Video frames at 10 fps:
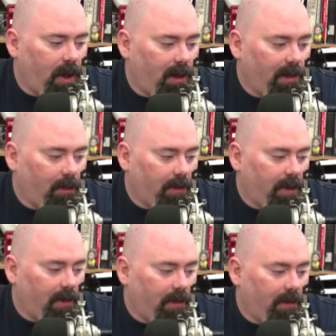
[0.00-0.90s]
a little bit
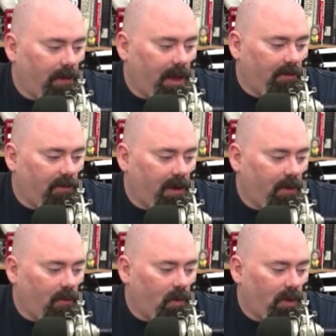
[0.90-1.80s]
less
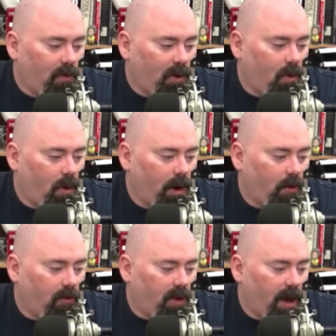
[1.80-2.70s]
than what the recording
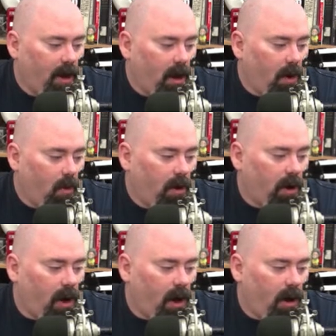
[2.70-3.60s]
was at. We're going
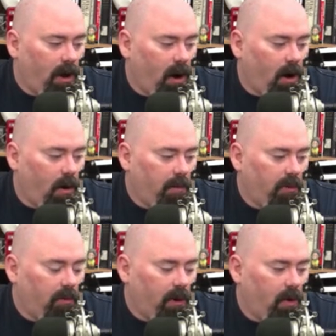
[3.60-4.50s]
to unarm
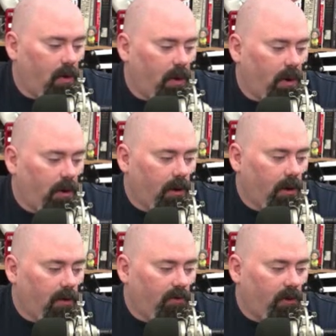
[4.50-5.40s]
the record,
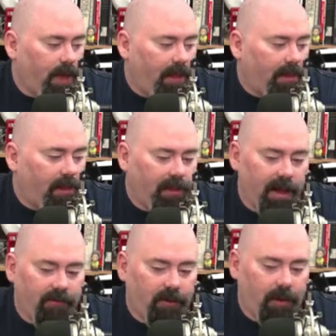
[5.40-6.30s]
so that little
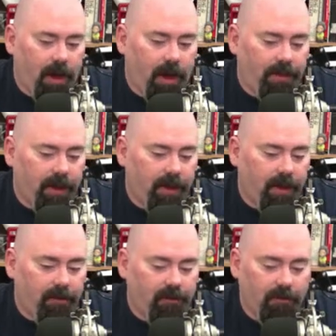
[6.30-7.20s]
level thing
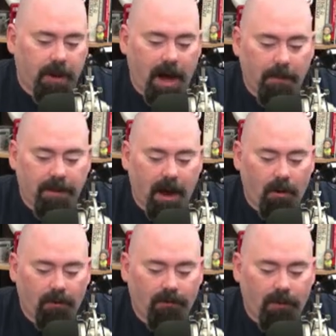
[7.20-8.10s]
just popped
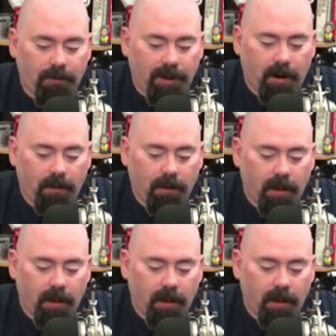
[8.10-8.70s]
out from there.